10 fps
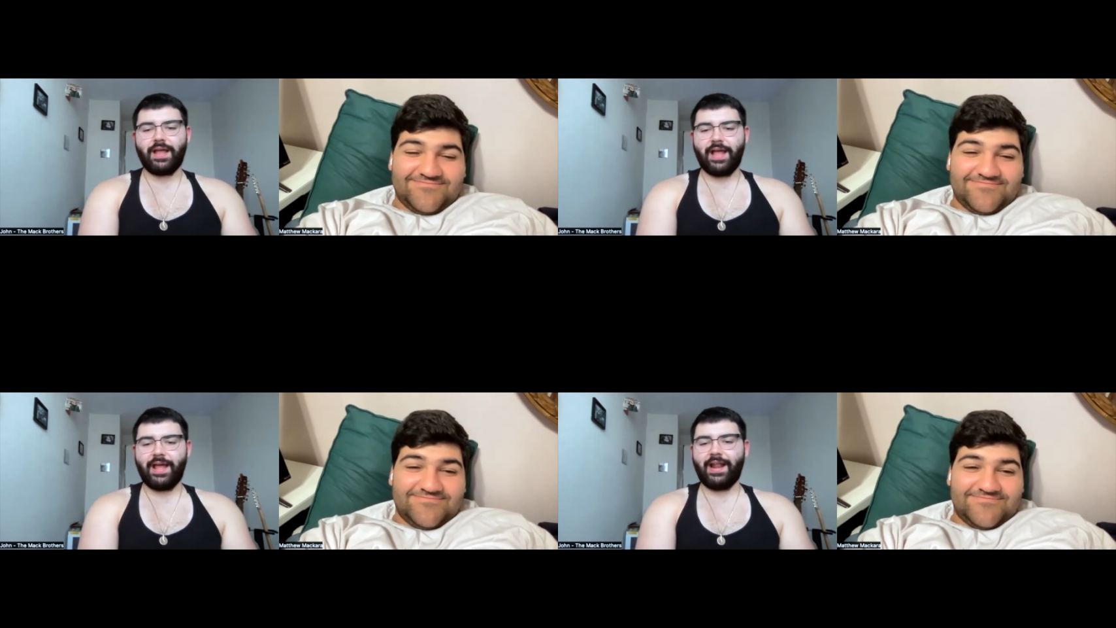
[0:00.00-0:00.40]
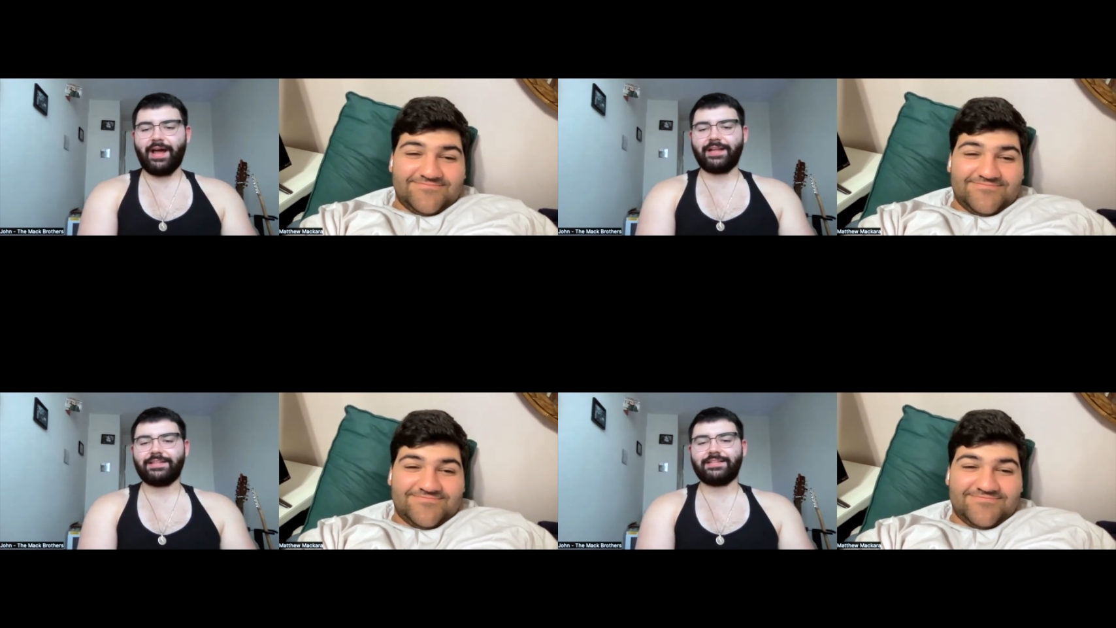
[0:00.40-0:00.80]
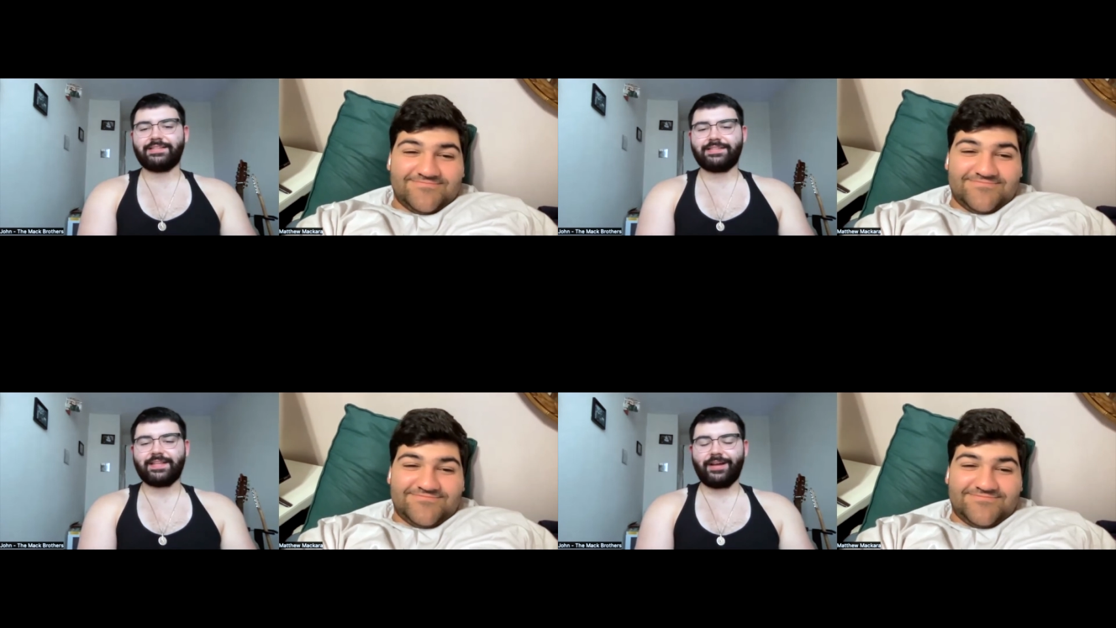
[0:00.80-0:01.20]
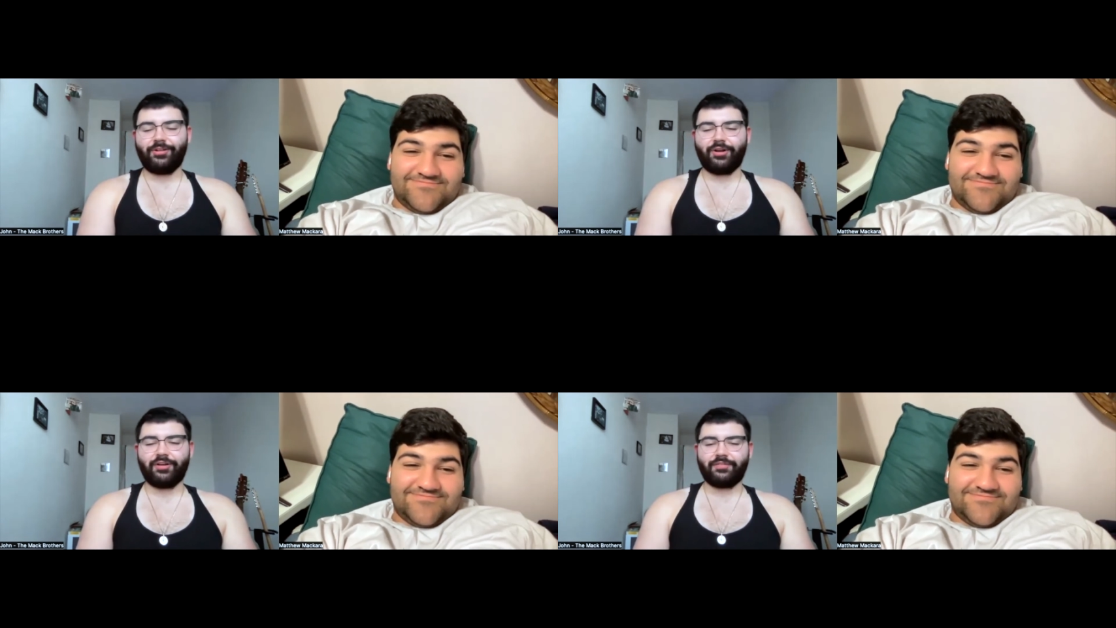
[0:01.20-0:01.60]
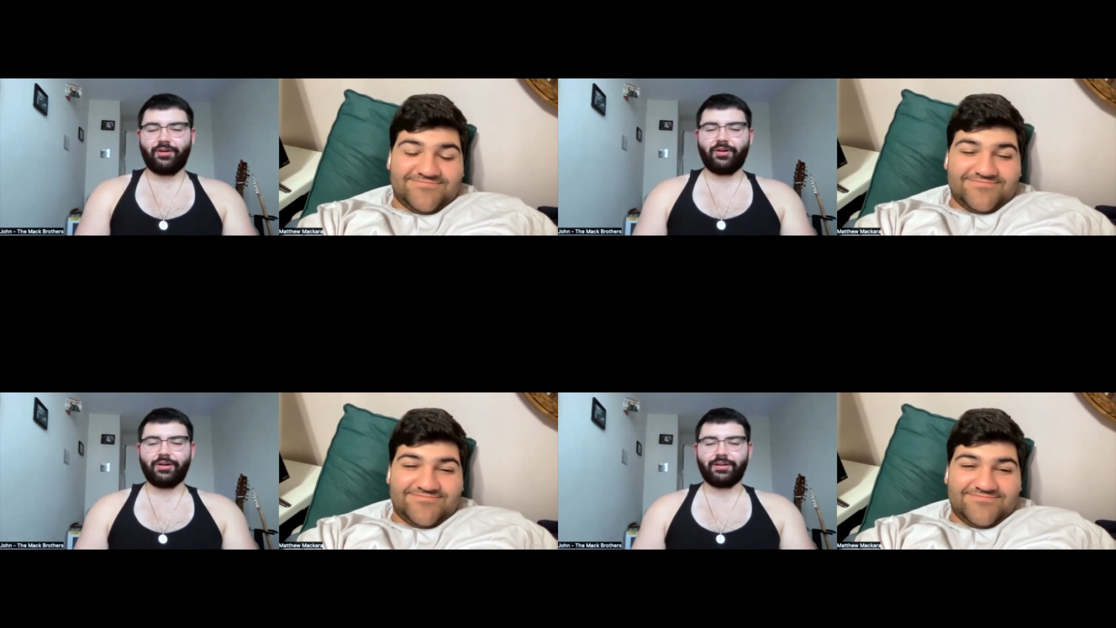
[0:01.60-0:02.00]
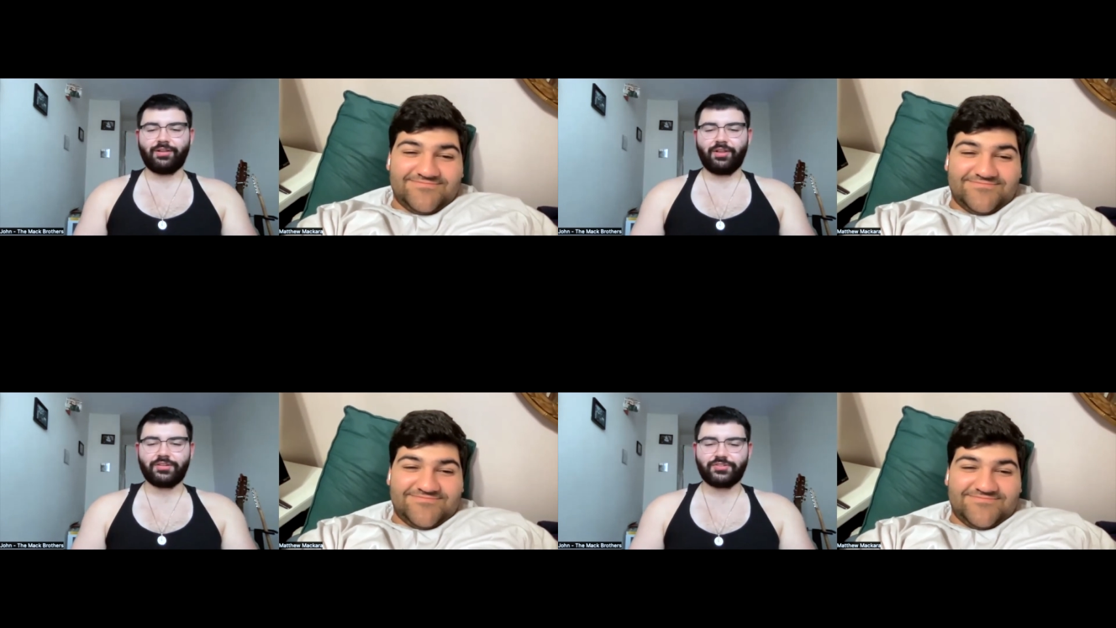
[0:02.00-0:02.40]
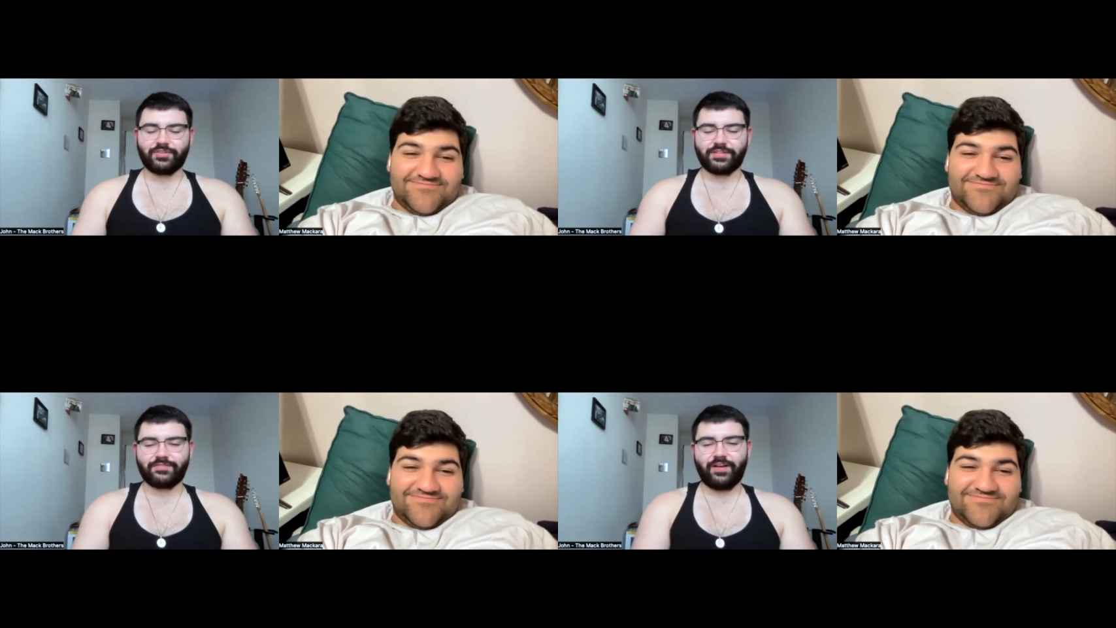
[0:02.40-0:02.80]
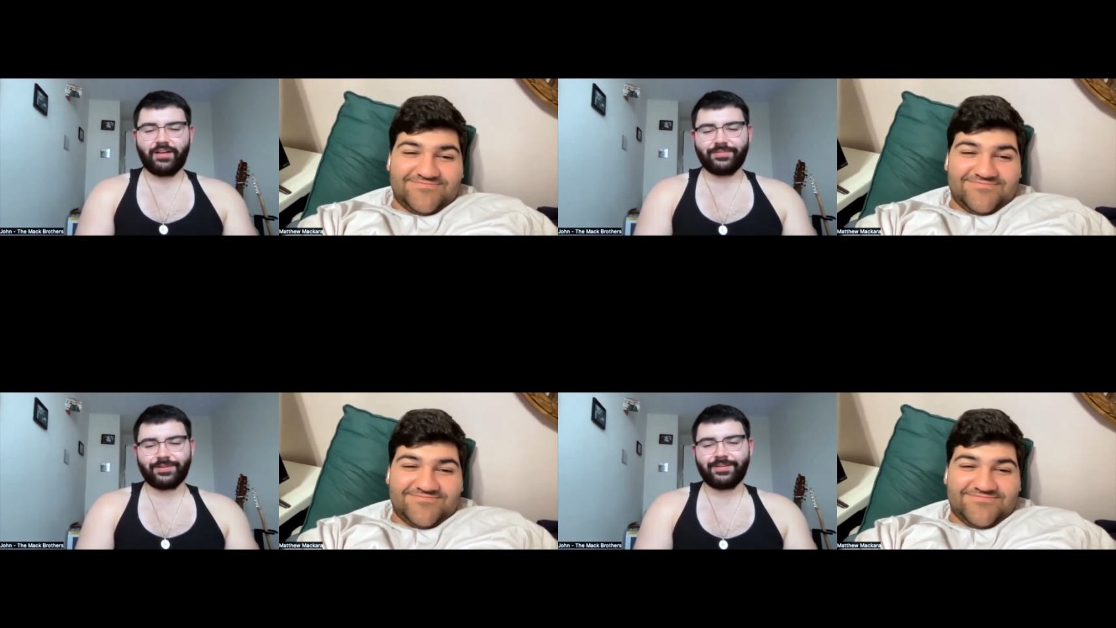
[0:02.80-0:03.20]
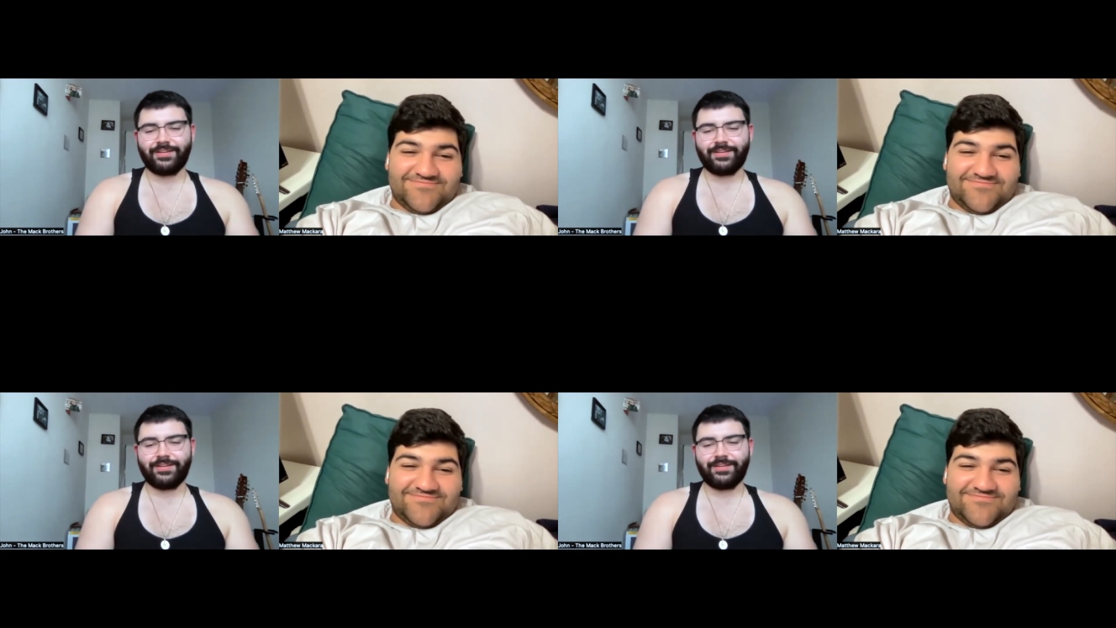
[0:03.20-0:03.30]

Speaker 1: And I tell our our illustrious father,